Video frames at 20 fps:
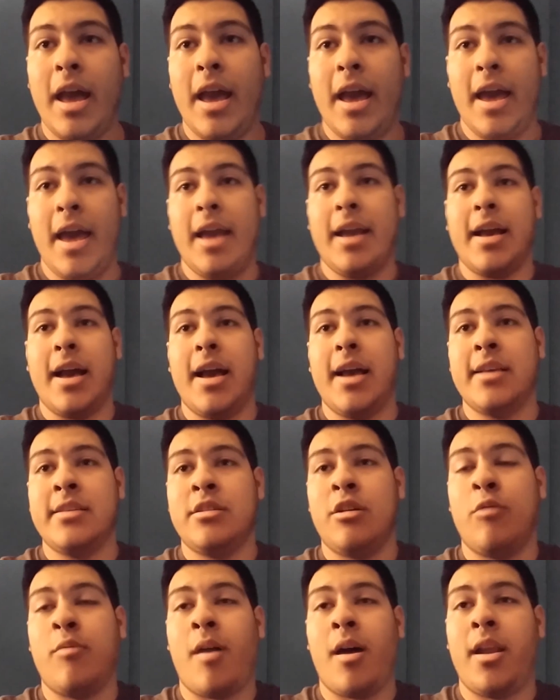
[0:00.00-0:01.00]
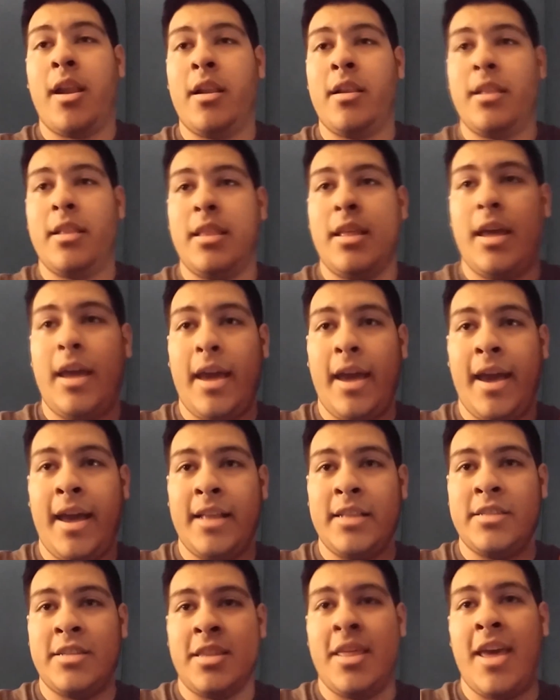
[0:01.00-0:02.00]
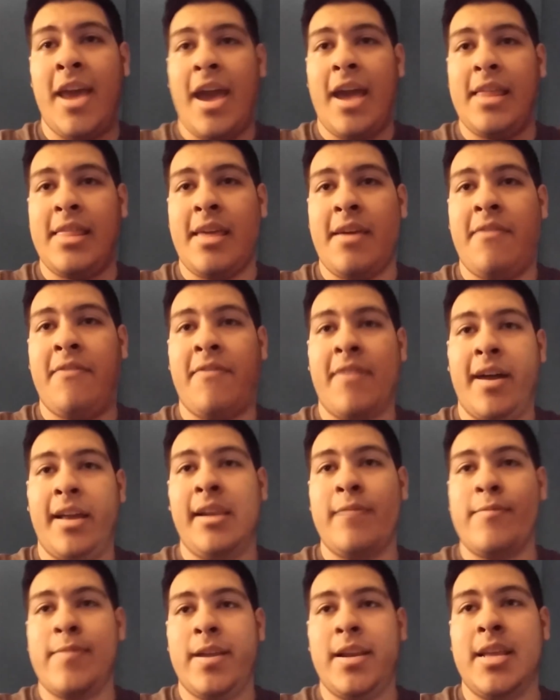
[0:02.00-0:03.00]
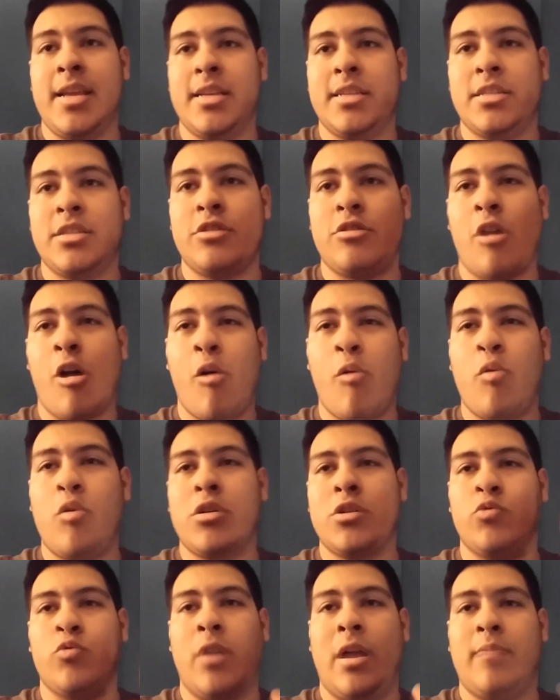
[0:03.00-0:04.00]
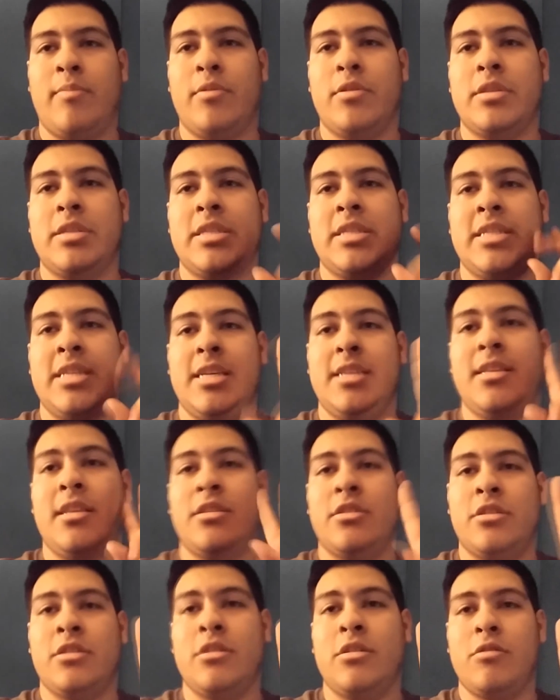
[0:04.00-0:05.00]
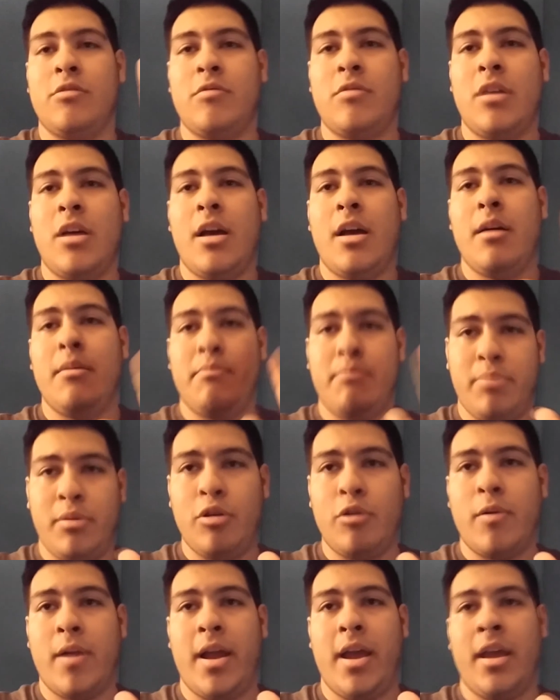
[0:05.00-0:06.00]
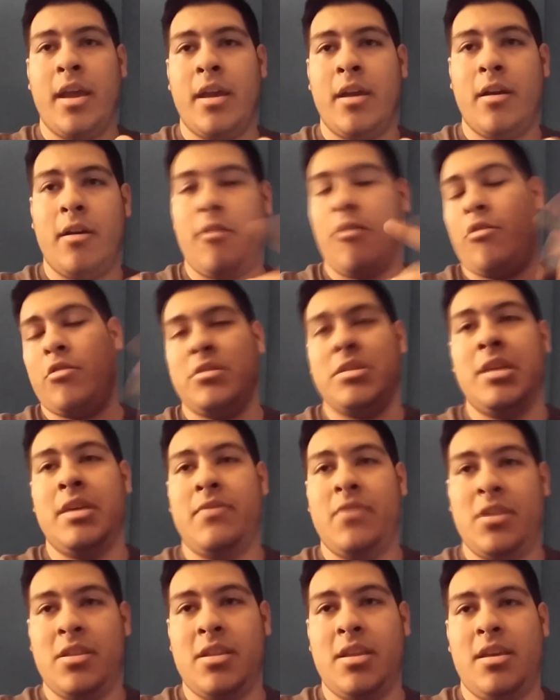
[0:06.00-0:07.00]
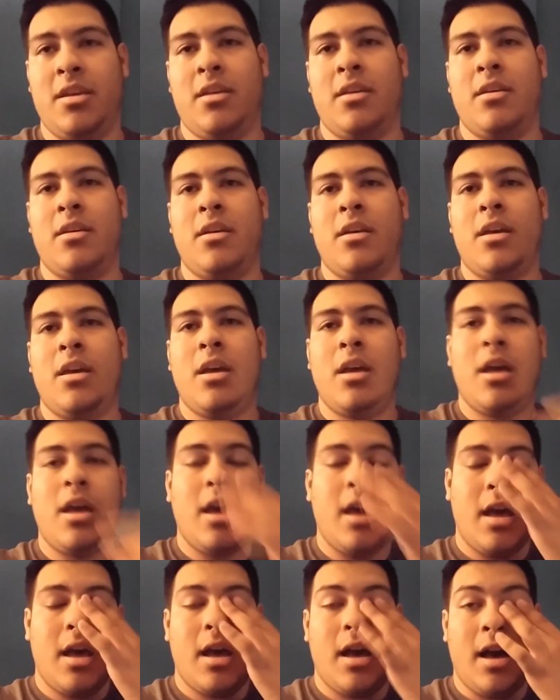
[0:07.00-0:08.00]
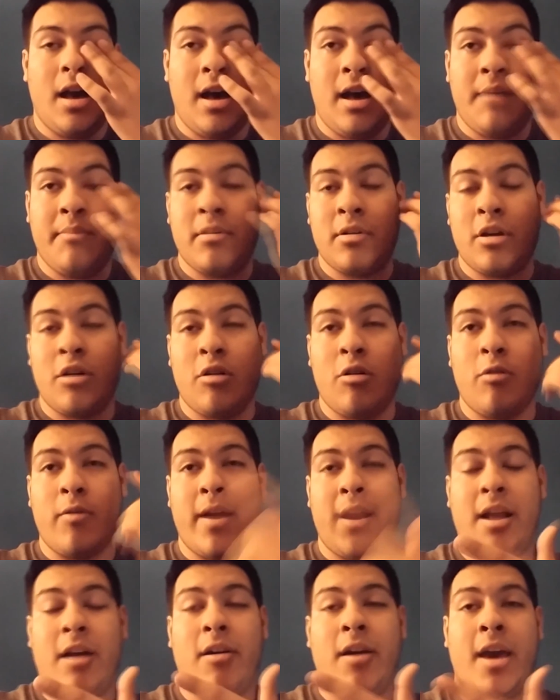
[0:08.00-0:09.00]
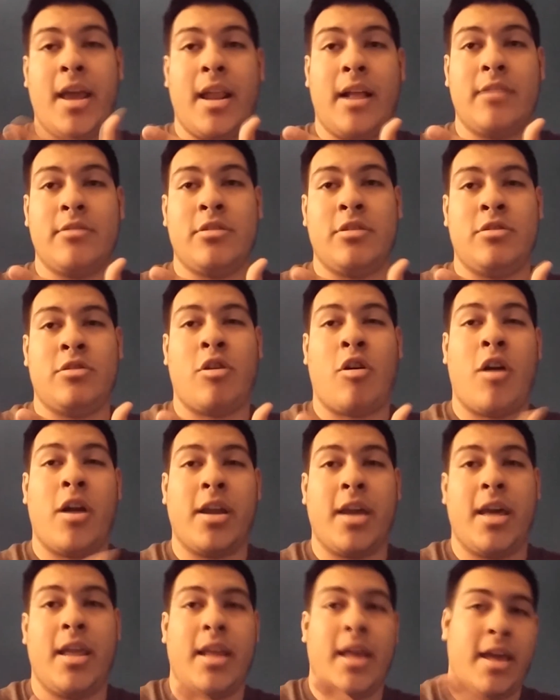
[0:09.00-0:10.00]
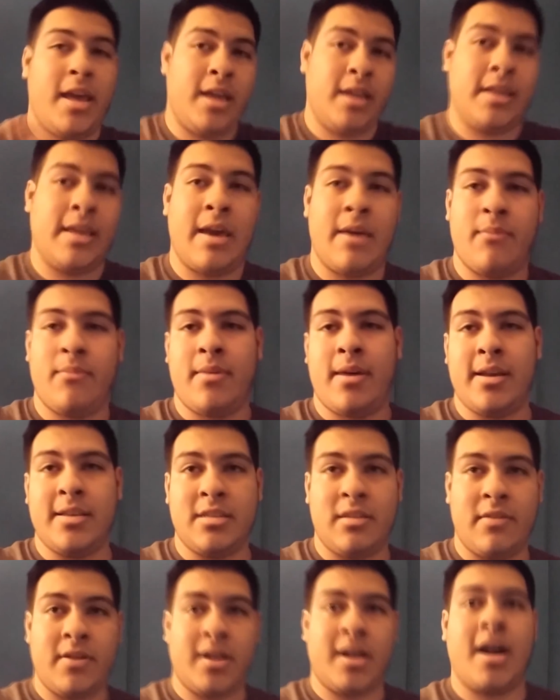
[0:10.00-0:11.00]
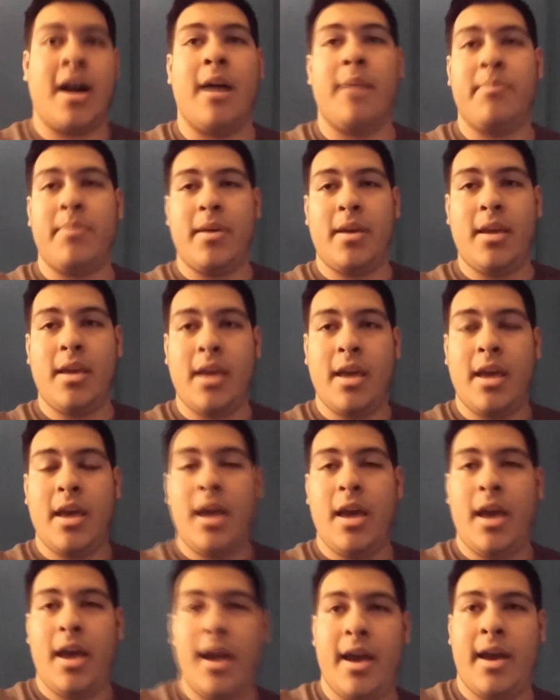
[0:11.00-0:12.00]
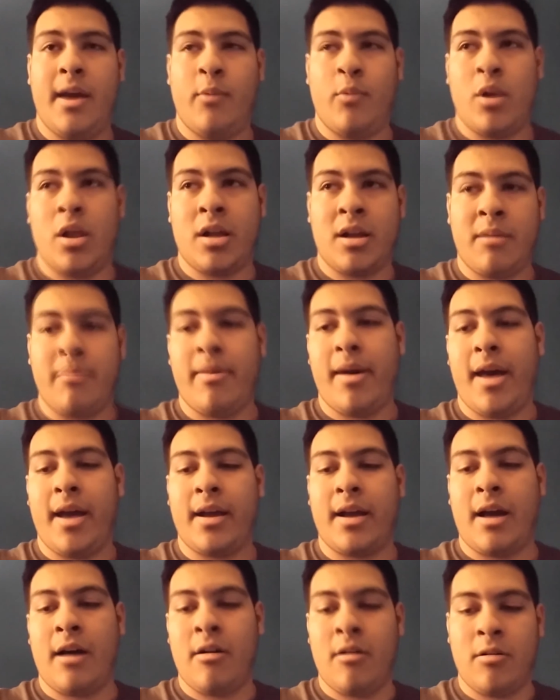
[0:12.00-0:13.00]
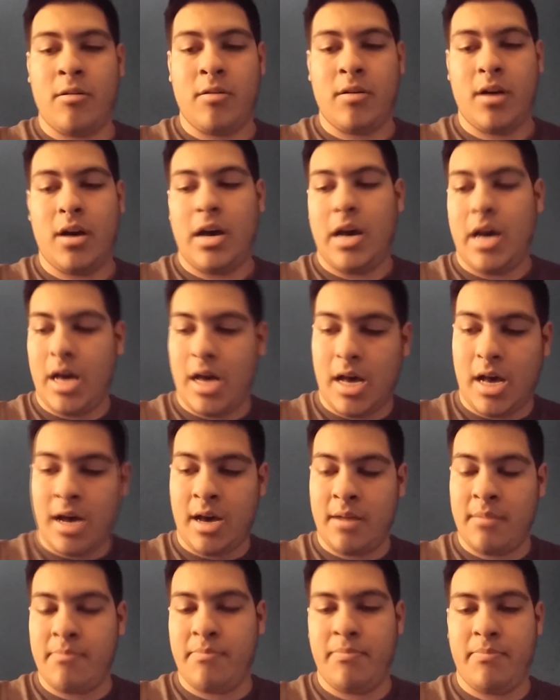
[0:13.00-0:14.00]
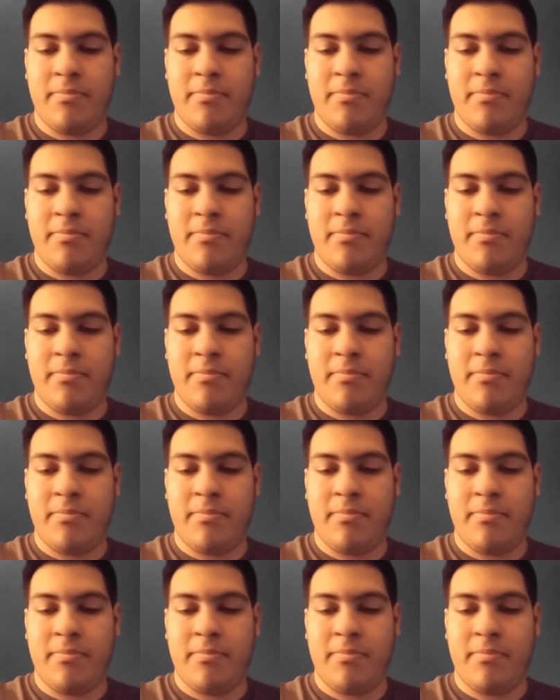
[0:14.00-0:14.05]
Hey guys, Oranen, and today they finally released Star Wars Rebels Season 2 Blu-ray or DVD. I'm gonna go right now, head out to Target and get myself a copy, and when I come back, I'll unwrap